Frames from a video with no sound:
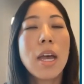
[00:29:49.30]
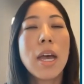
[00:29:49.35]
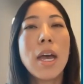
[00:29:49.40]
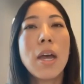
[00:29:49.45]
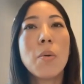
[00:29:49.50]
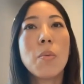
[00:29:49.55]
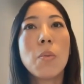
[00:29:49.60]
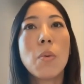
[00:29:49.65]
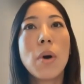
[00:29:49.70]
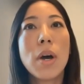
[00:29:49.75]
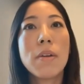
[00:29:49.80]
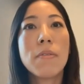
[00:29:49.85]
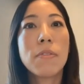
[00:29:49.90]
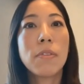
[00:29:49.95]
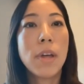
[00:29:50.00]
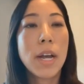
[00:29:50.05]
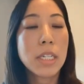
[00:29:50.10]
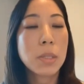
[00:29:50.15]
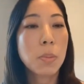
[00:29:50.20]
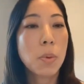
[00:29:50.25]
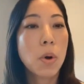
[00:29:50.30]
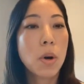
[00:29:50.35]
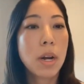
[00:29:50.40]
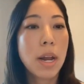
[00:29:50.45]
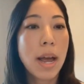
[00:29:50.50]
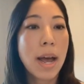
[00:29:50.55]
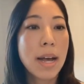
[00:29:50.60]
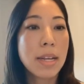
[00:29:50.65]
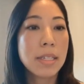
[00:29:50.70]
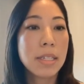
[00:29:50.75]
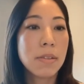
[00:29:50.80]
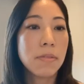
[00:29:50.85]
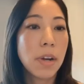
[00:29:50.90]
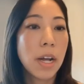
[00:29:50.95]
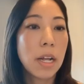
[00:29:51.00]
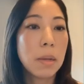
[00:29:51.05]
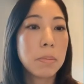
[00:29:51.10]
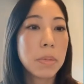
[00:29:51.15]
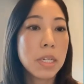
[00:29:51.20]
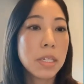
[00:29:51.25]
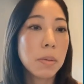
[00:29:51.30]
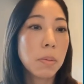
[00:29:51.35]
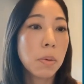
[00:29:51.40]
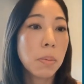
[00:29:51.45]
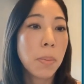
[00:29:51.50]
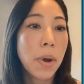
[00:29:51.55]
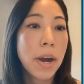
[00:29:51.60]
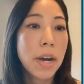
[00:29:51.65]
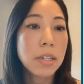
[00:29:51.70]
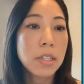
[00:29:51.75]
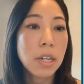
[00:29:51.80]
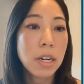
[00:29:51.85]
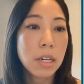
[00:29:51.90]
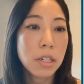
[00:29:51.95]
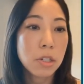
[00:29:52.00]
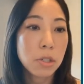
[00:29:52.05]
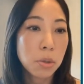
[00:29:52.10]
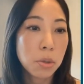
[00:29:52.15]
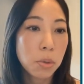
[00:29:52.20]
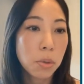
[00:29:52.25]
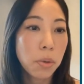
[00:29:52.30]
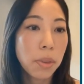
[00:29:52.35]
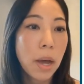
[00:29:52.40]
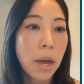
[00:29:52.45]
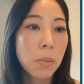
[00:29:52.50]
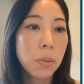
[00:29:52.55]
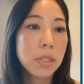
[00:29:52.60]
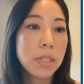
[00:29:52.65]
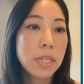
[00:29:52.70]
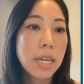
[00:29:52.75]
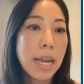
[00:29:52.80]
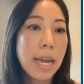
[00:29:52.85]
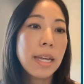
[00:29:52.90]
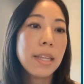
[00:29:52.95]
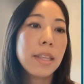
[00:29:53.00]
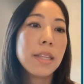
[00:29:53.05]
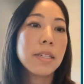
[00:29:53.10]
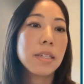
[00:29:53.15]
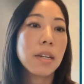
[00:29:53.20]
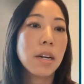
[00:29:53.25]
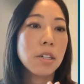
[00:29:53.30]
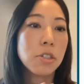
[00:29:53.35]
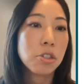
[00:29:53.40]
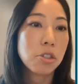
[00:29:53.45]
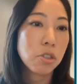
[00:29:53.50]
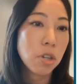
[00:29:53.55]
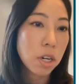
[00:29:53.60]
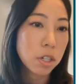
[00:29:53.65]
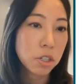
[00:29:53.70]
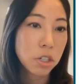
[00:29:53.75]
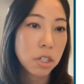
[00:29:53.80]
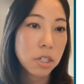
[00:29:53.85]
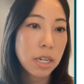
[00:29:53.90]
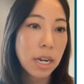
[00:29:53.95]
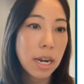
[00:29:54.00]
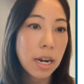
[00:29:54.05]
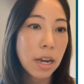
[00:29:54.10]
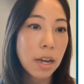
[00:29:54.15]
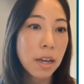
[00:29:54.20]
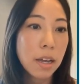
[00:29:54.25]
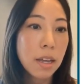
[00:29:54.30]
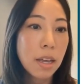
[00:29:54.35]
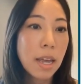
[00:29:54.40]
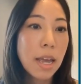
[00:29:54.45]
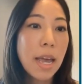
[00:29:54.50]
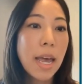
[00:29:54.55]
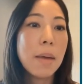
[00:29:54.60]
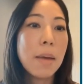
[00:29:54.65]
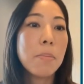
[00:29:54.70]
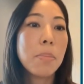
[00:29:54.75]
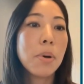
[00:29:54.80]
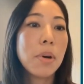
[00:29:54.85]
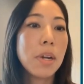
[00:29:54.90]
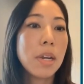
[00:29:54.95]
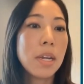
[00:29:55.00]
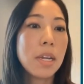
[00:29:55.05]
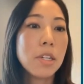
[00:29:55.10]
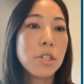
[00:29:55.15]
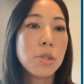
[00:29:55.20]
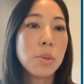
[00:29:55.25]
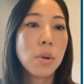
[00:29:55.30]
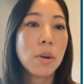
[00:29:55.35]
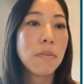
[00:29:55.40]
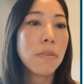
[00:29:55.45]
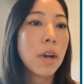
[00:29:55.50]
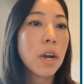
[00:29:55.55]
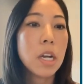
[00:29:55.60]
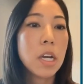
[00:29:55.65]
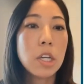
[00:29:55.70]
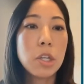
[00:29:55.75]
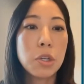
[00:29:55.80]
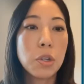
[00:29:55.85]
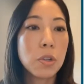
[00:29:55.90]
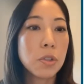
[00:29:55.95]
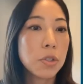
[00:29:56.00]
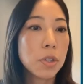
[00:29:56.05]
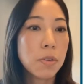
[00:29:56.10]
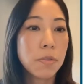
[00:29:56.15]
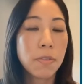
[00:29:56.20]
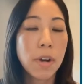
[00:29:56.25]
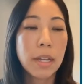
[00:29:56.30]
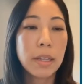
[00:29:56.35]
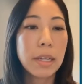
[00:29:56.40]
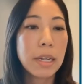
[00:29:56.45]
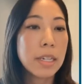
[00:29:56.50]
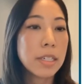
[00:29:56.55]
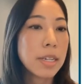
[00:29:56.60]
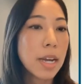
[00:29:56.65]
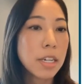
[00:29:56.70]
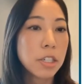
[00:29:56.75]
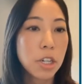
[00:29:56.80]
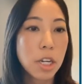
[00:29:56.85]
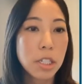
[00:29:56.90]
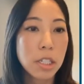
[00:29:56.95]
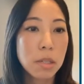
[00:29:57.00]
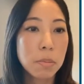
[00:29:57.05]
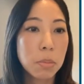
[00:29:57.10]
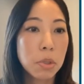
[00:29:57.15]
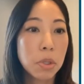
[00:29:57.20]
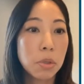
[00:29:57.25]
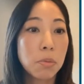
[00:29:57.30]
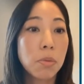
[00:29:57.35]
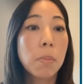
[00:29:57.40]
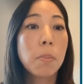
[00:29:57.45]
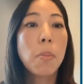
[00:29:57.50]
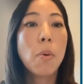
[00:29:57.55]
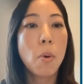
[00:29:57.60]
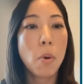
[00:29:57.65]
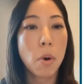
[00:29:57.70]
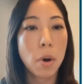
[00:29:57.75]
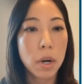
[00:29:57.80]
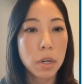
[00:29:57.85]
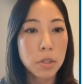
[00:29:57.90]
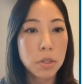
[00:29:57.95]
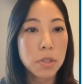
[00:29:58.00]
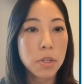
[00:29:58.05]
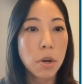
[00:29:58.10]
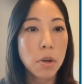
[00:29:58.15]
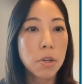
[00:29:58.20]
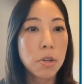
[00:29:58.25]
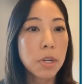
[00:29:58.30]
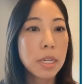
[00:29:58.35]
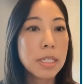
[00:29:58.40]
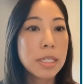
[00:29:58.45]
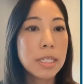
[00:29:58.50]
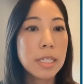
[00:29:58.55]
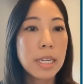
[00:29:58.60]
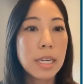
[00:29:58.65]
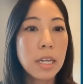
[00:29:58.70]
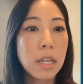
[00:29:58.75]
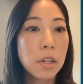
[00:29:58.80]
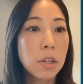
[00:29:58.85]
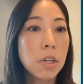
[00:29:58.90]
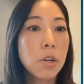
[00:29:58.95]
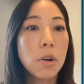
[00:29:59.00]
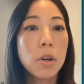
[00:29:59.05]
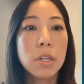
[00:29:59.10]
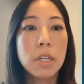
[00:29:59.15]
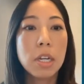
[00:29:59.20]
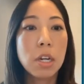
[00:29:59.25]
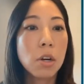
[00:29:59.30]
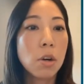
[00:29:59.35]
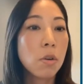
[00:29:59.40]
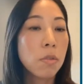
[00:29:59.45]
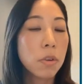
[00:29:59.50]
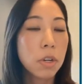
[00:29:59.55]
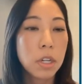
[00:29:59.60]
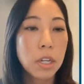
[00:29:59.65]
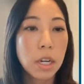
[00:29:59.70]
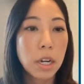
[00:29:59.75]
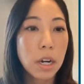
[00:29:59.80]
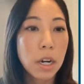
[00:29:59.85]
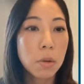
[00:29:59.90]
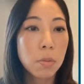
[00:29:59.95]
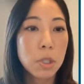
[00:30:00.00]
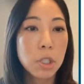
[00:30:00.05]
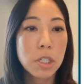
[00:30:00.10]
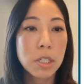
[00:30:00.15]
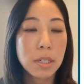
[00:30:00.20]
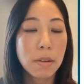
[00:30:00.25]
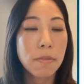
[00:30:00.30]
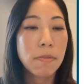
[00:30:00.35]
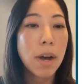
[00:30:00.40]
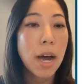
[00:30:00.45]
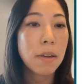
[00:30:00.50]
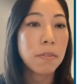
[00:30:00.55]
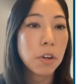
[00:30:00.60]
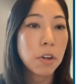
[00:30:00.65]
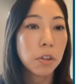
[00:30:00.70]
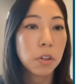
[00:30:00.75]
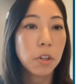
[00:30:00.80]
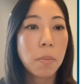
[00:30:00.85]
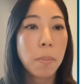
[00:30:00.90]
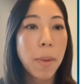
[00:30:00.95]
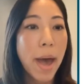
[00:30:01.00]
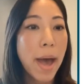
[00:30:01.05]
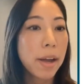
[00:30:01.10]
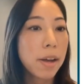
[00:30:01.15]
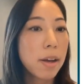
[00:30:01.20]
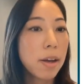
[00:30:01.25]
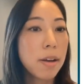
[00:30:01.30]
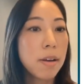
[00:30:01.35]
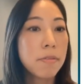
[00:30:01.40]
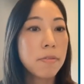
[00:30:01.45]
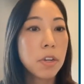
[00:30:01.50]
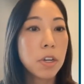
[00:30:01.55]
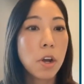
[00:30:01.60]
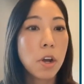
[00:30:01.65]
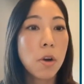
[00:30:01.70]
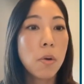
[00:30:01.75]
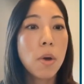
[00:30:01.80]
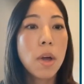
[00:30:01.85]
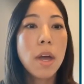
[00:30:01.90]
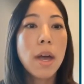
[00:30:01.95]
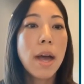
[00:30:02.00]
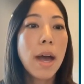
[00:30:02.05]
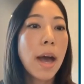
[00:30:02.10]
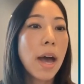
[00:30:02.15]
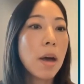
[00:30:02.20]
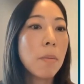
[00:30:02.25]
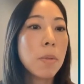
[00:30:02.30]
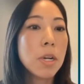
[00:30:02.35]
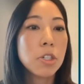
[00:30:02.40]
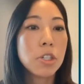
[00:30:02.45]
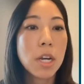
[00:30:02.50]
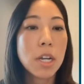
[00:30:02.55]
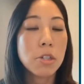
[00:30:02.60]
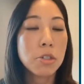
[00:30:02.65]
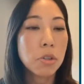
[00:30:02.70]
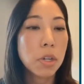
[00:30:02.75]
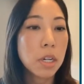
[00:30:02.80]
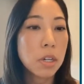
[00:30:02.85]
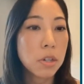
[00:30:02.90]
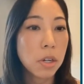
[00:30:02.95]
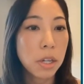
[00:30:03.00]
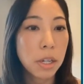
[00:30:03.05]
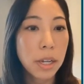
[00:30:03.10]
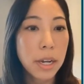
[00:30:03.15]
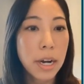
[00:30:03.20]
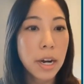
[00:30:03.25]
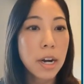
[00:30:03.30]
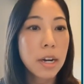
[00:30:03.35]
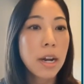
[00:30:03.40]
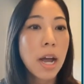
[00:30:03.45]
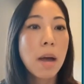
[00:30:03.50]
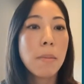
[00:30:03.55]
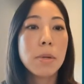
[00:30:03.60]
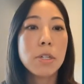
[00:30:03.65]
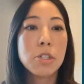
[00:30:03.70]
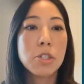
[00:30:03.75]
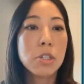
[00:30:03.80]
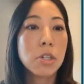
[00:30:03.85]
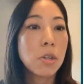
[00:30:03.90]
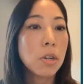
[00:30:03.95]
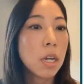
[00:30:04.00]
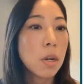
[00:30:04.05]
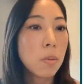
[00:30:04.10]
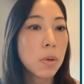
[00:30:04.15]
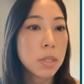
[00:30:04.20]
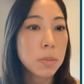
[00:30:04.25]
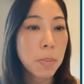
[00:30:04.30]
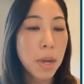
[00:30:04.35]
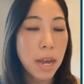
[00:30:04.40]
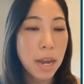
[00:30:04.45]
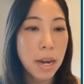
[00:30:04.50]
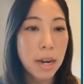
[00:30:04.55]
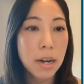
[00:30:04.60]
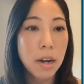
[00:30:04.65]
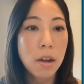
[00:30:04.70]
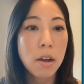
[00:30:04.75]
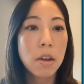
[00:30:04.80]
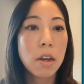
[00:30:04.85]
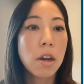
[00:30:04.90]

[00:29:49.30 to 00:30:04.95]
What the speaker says: And what Flexport has developed is a proprietary tool that will take this unstructured data and put it into a very user-friendly, digestible report. So you can see your year over year, which is a 5-year back of, how much entry declared, how much duty was paid,